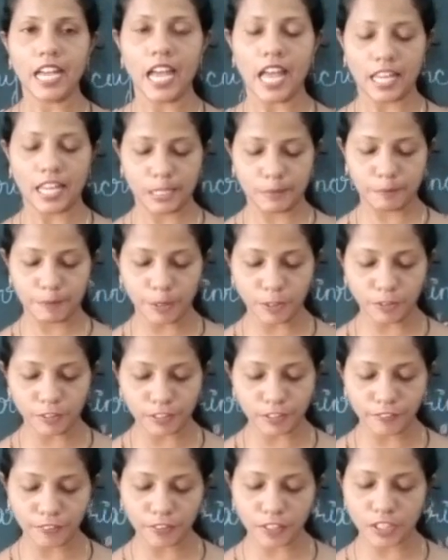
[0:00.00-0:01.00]
had a
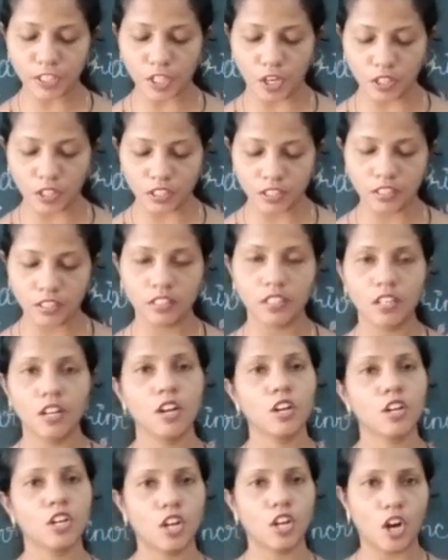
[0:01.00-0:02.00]
beautiful daughter
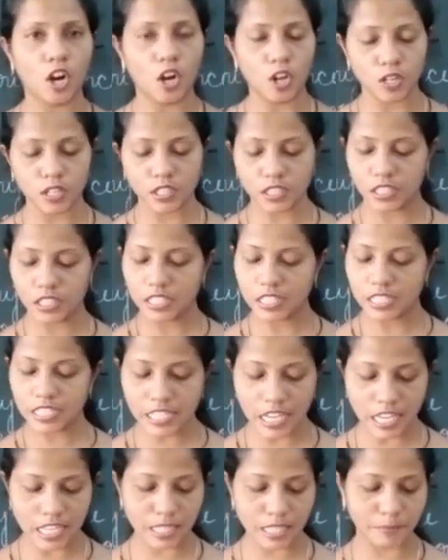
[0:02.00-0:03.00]
called
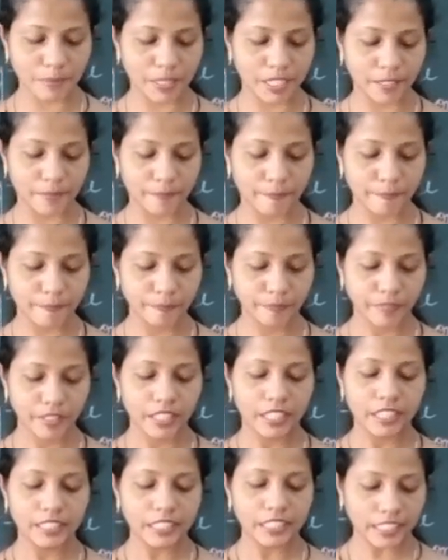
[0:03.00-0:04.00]
Jasmine.
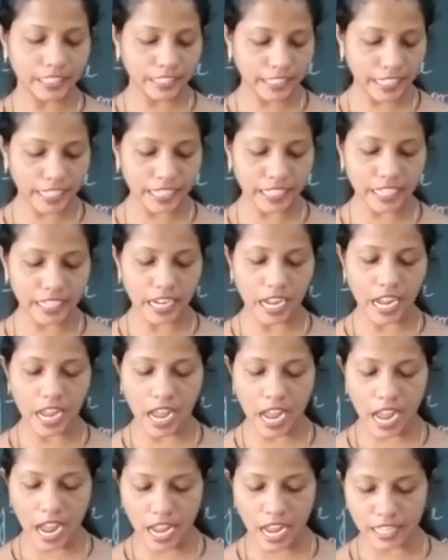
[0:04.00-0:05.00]
The
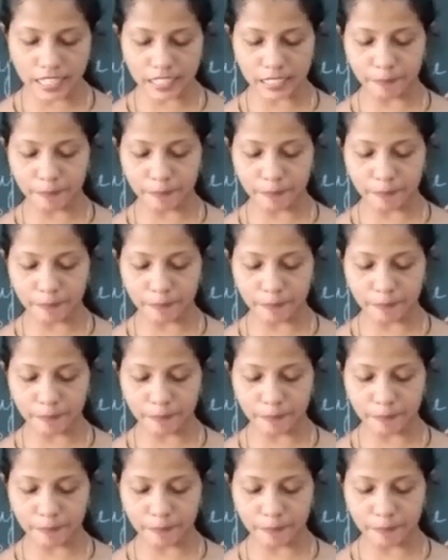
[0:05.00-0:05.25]
king and